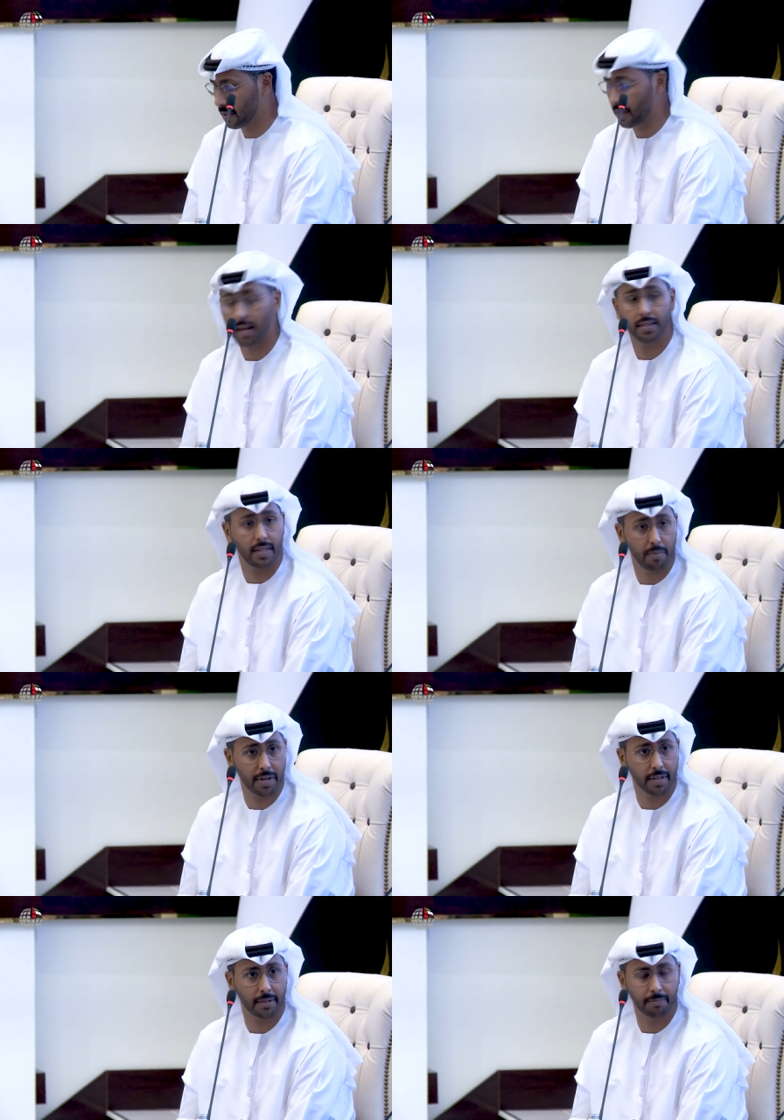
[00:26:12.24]
in Latin
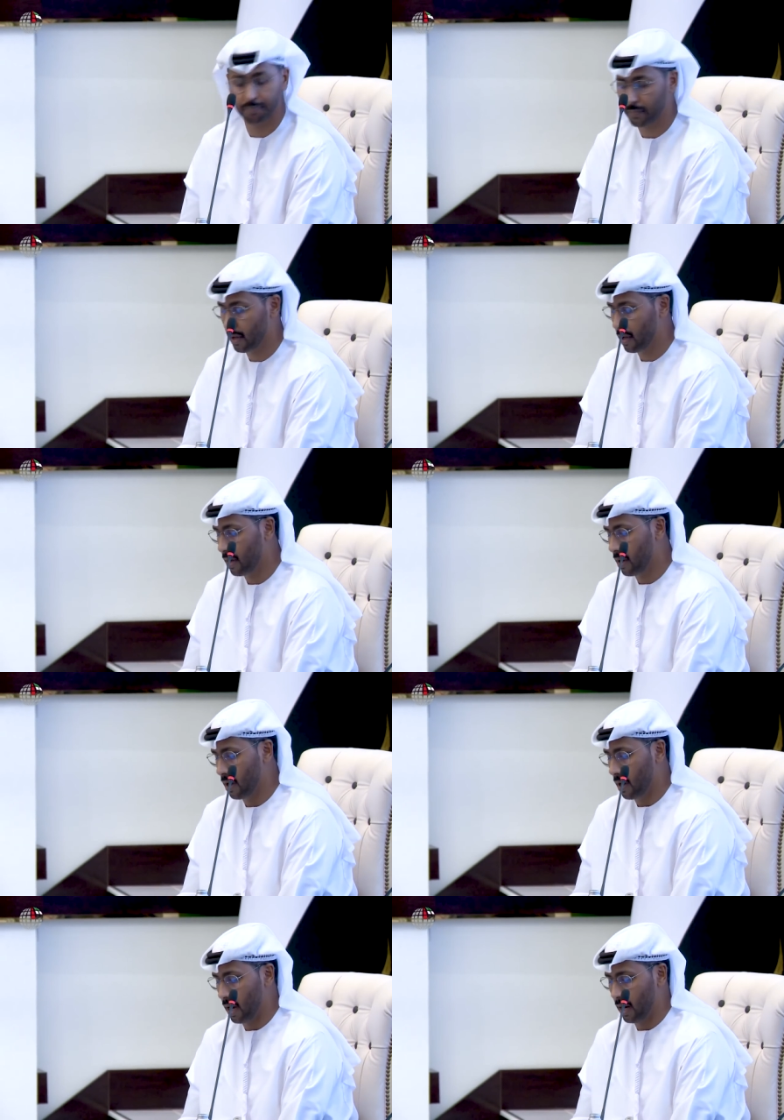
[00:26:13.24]
America,
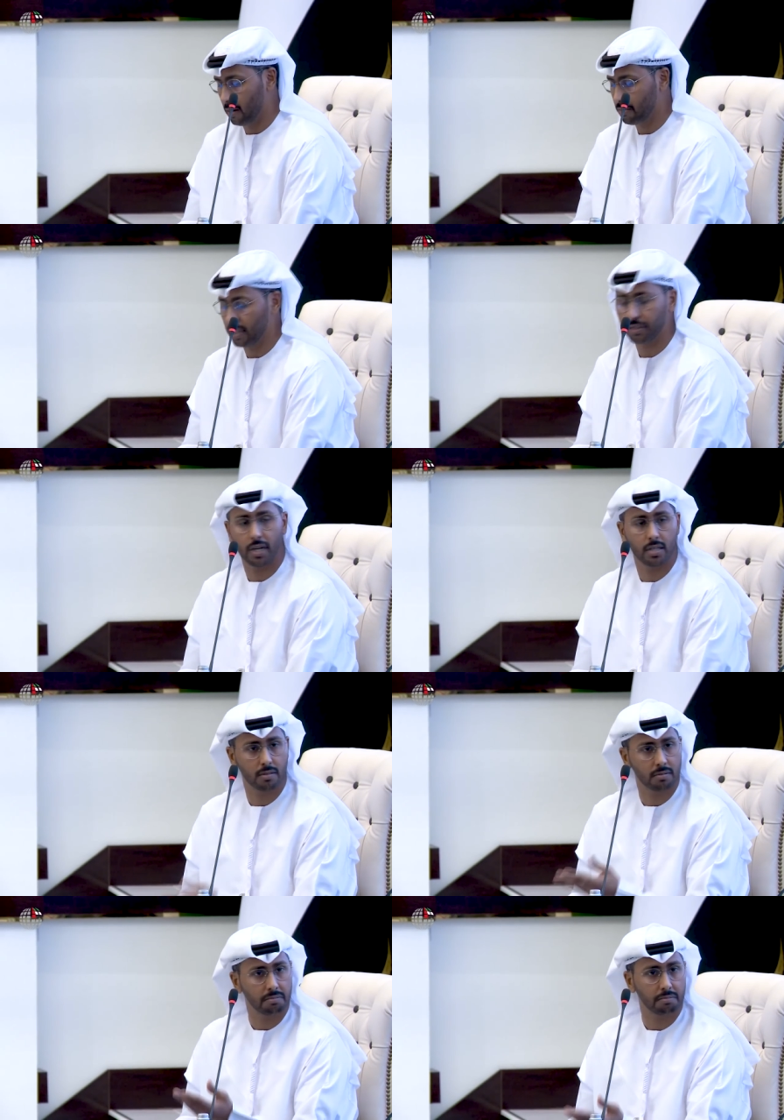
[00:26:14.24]
uh, such as
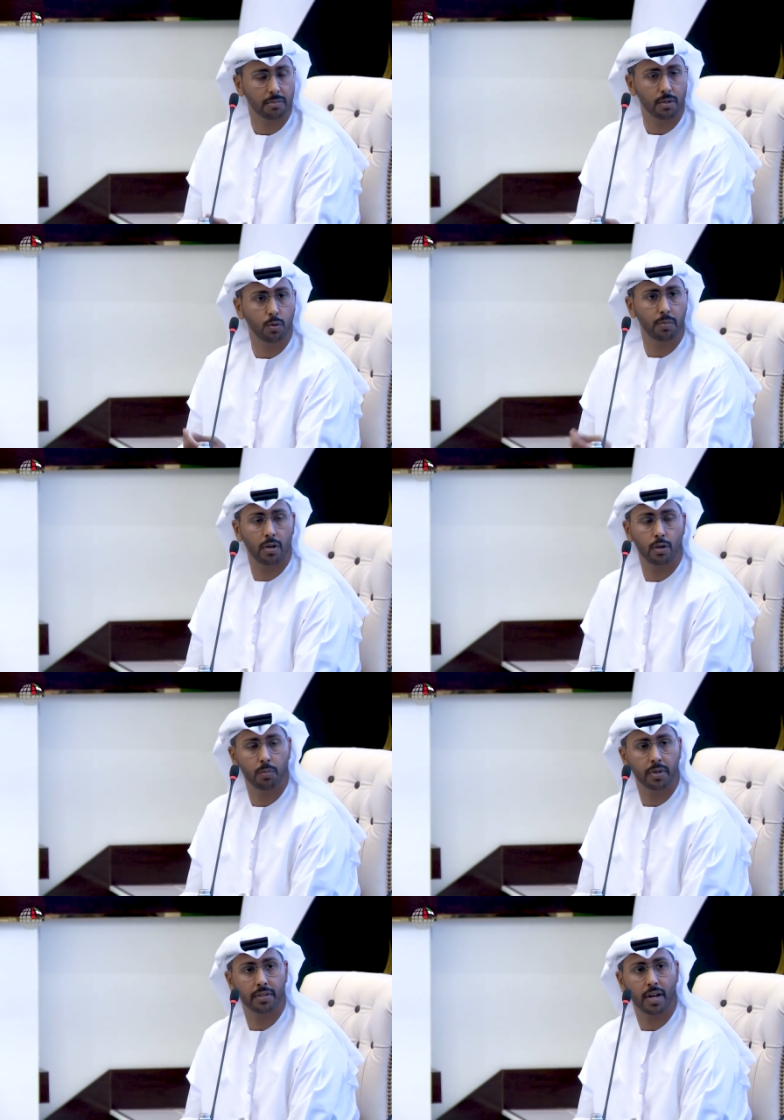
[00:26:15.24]
hum
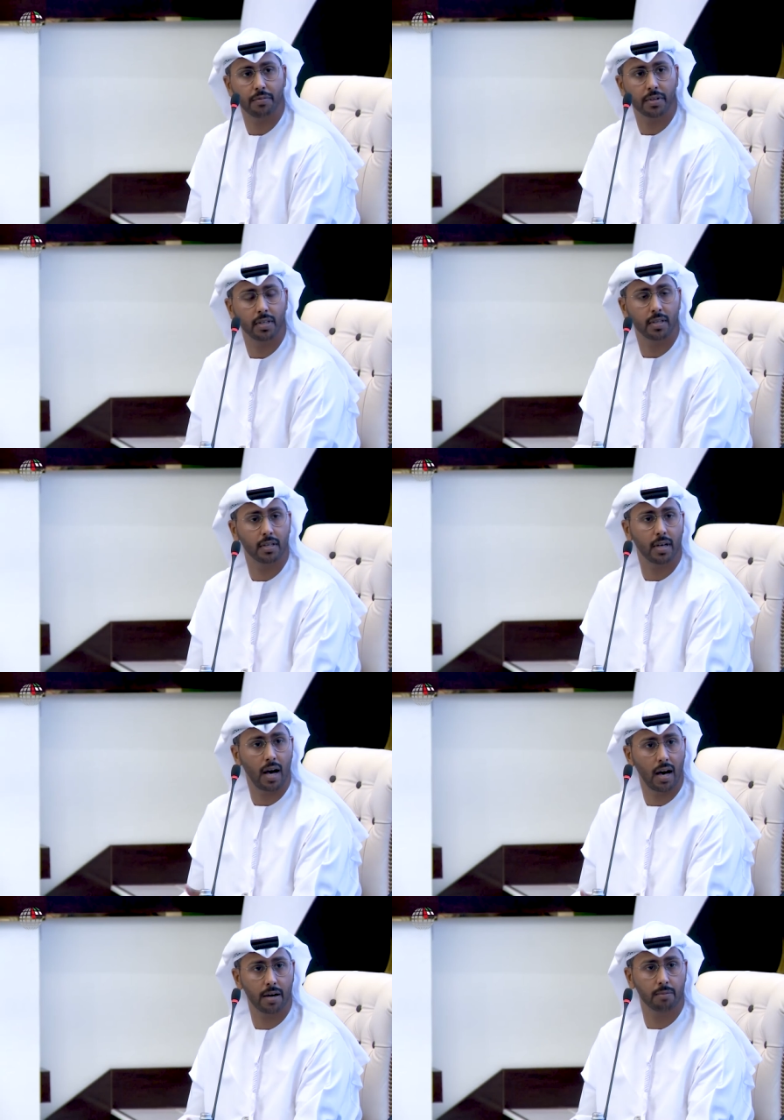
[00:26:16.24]
human trafficking,
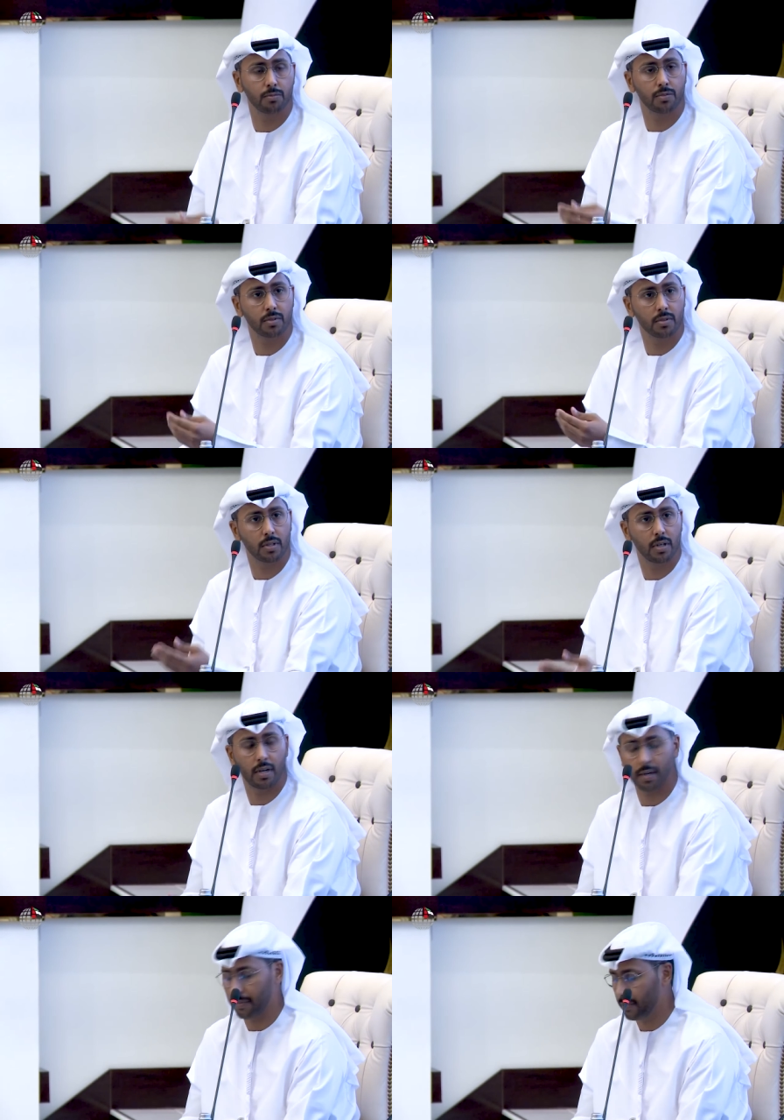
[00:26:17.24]
arms,
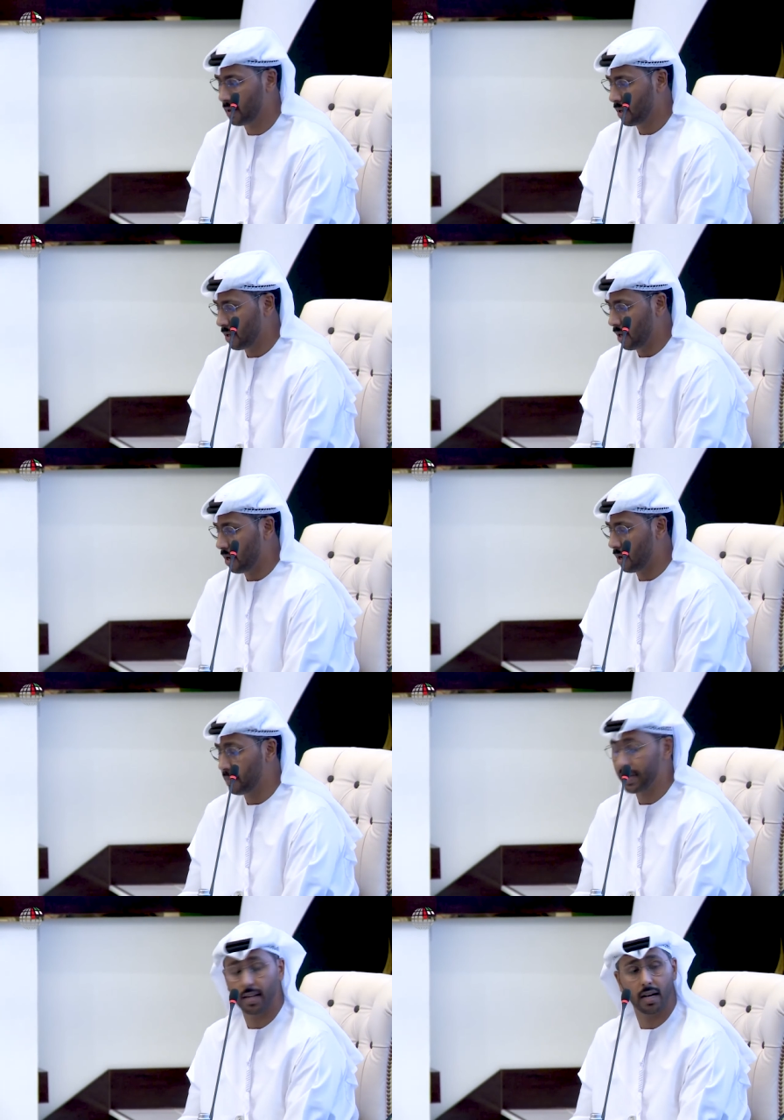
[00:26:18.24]
uh, uh
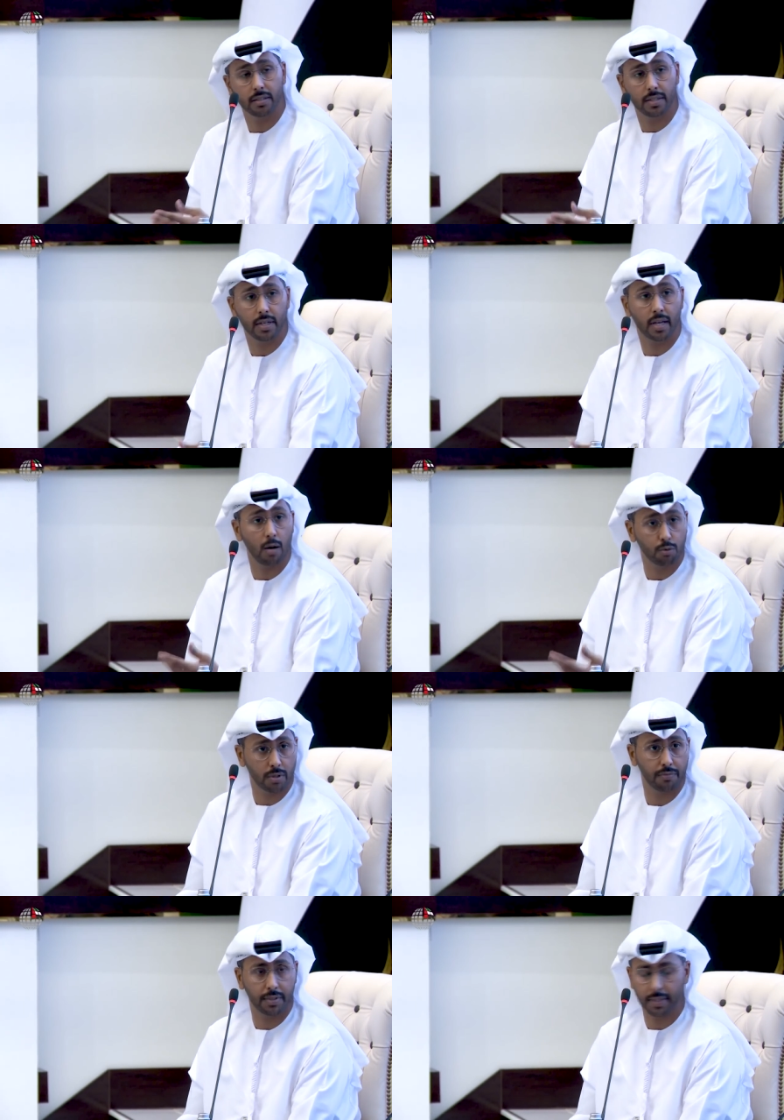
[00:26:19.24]
money laundering,
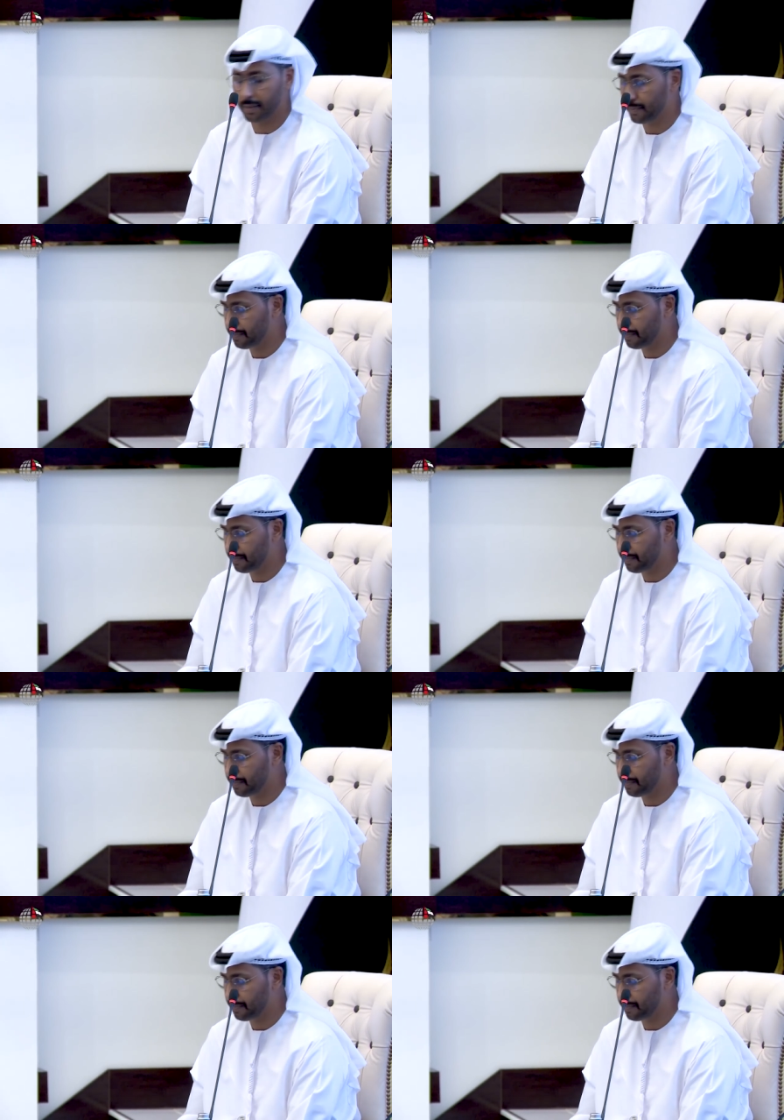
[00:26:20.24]
counterfeiting.